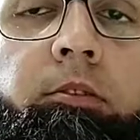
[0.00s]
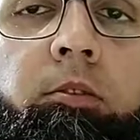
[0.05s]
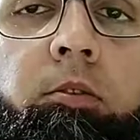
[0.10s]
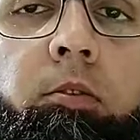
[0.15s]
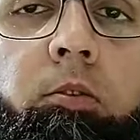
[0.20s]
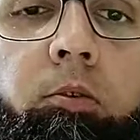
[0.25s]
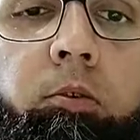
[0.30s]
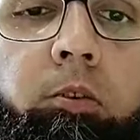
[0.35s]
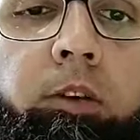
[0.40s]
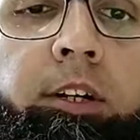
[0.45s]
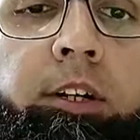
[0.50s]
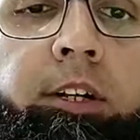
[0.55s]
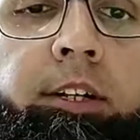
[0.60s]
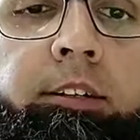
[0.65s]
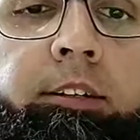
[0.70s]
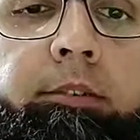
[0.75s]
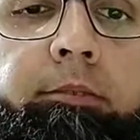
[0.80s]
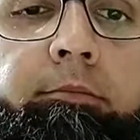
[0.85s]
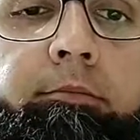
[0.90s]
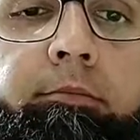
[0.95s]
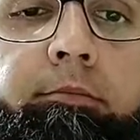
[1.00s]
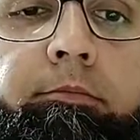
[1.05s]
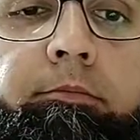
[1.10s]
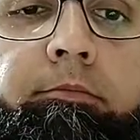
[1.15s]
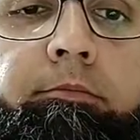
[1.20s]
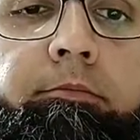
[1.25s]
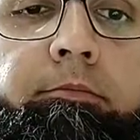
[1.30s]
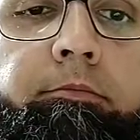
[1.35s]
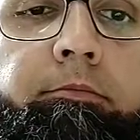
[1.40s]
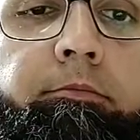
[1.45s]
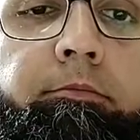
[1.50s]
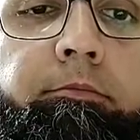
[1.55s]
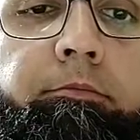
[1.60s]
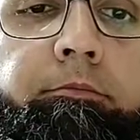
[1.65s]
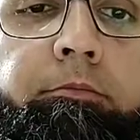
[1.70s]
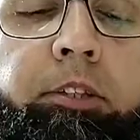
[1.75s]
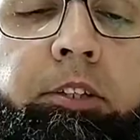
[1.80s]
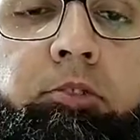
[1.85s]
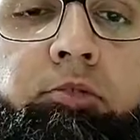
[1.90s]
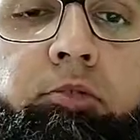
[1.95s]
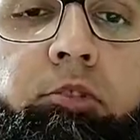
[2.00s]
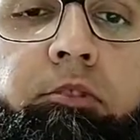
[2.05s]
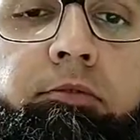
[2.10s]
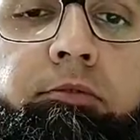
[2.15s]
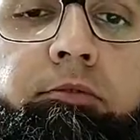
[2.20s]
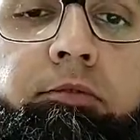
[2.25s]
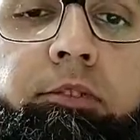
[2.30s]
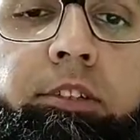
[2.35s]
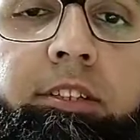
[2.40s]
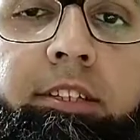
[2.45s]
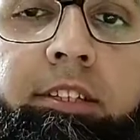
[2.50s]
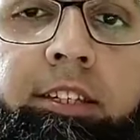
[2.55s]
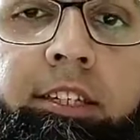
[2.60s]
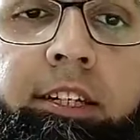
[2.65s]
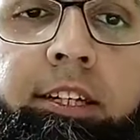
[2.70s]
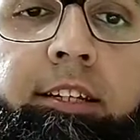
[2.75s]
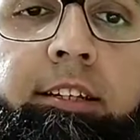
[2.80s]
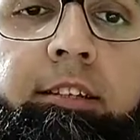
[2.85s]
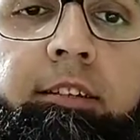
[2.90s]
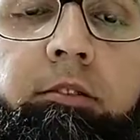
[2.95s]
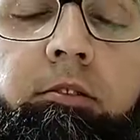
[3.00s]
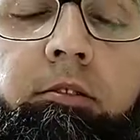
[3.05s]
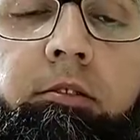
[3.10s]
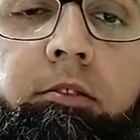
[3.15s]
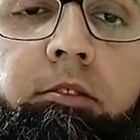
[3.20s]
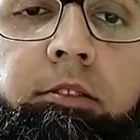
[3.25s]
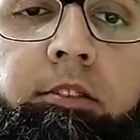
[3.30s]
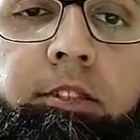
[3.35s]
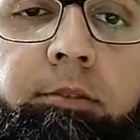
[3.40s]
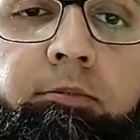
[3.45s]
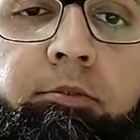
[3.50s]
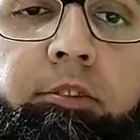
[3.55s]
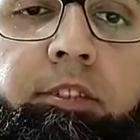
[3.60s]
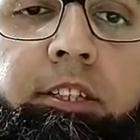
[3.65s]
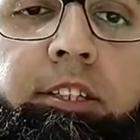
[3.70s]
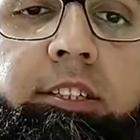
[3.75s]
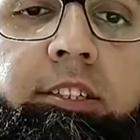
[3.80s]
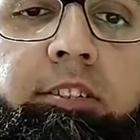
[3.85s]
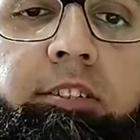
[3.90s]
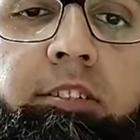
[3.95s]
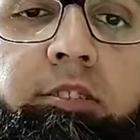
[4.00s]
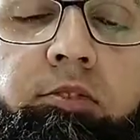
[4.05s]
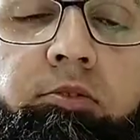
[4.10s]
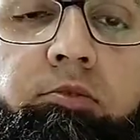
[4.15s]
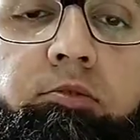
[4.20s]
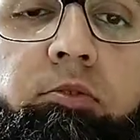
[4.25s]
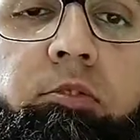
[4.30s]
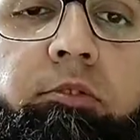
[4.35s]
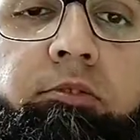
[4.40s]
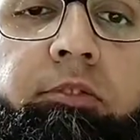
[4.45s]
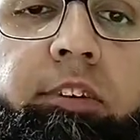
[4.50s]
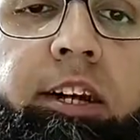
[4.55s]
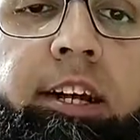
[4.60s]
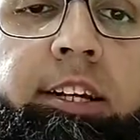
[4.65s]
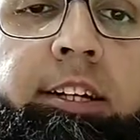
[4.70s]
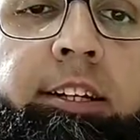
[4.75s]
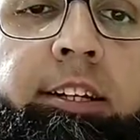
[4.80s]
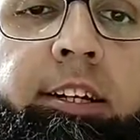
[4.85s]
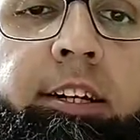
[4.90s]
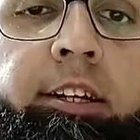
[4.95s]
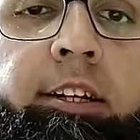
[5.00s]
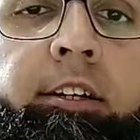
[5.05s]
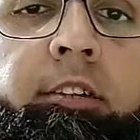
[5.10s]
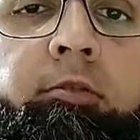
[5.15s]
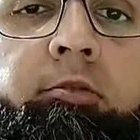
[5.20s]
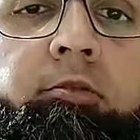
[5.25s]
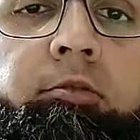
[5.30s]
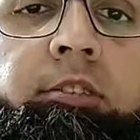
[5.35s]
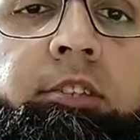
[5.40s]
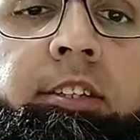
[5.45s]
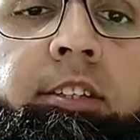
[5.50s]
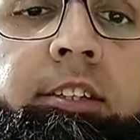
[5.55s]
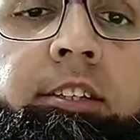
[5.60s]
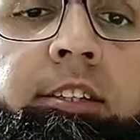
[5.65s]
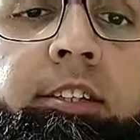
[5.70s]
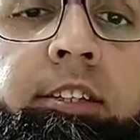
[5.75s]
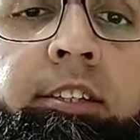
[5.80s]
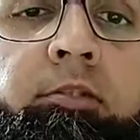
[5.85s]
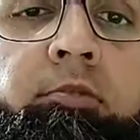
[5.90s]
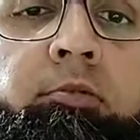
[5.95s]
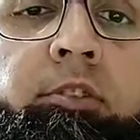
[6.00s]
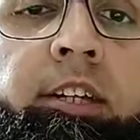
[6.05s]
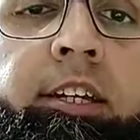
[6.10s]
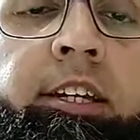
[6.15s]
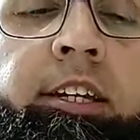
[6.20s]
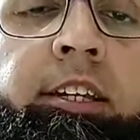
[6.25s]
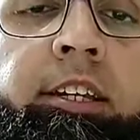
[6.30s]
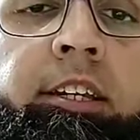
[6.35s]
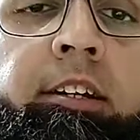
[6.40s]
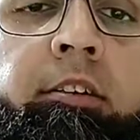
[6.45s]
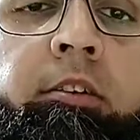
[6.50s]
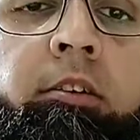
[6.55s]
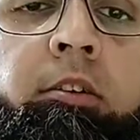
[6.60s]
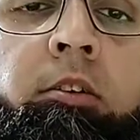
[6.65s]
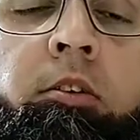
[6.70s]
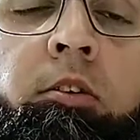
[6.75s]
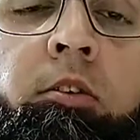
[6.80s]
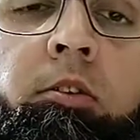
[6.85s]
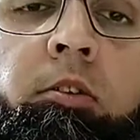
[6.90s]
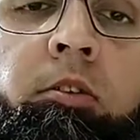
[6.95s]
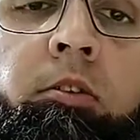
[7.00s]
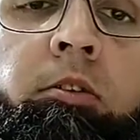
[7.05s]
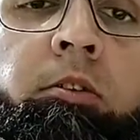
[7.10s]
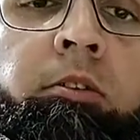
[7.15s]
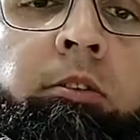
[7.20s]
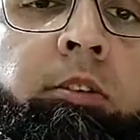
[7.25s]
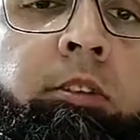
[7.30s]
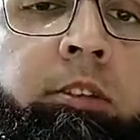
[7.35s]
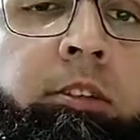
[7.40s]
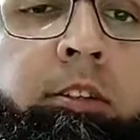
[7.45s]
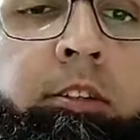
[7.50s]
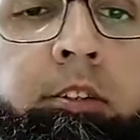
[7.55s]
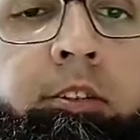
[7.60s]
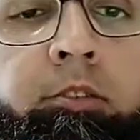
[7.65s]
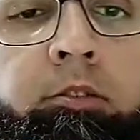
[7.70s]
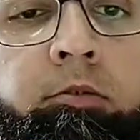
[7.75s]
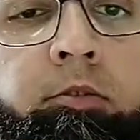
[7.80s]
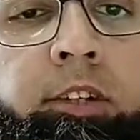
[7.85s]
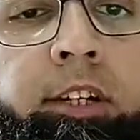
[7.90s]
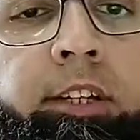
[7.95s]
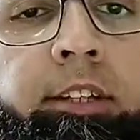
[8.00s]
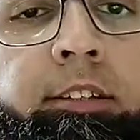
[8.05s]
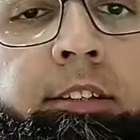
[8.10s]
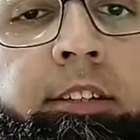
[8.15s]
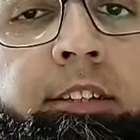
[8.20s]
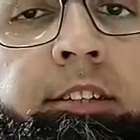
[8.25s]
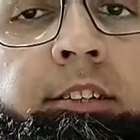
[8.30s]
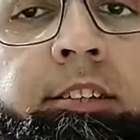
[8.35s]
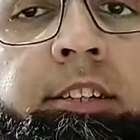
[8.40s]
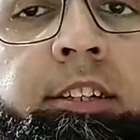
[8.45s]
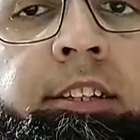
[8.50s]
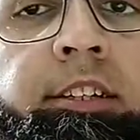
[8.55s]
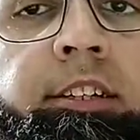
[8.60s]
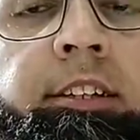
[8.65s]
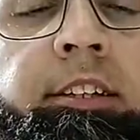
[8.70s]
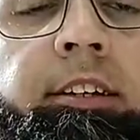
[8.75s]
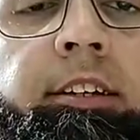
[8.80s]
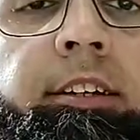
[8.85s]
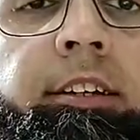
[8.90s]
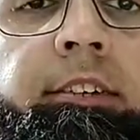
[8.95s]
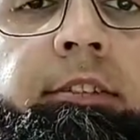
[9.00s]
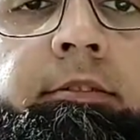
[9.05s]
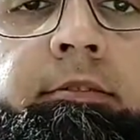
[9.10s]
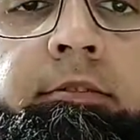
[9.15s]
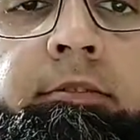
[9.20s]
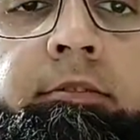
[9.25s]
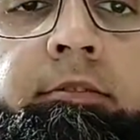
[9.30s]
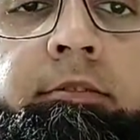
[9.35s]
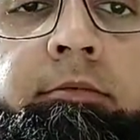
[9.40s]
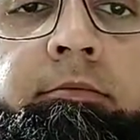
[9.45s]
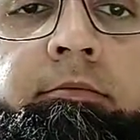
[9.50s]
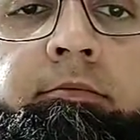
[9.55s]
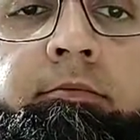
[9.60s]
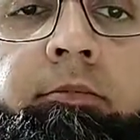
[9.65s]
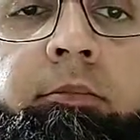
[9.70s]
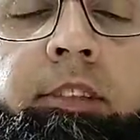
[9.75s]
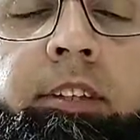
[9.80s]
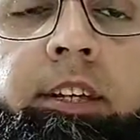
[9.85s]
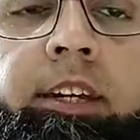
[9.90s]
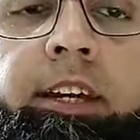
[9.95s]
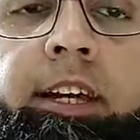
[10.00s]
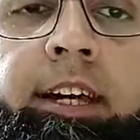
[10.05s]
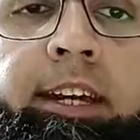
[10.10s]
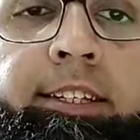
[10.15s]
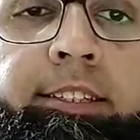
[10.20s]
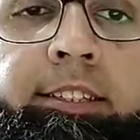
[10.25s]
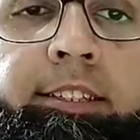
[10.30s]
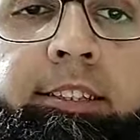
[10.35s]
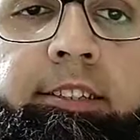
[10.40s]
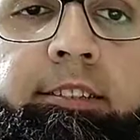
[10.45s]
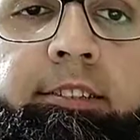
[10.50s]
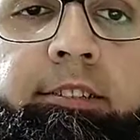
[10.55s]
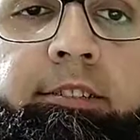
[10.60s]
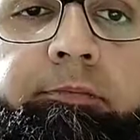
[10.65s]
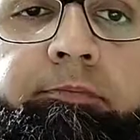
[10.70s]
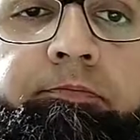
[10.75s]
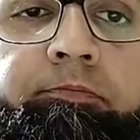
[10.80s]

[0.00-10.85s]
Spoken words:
hold a pinch of skin or subcutaneous tissue or fat to insert into the area, or you can insert it as it is.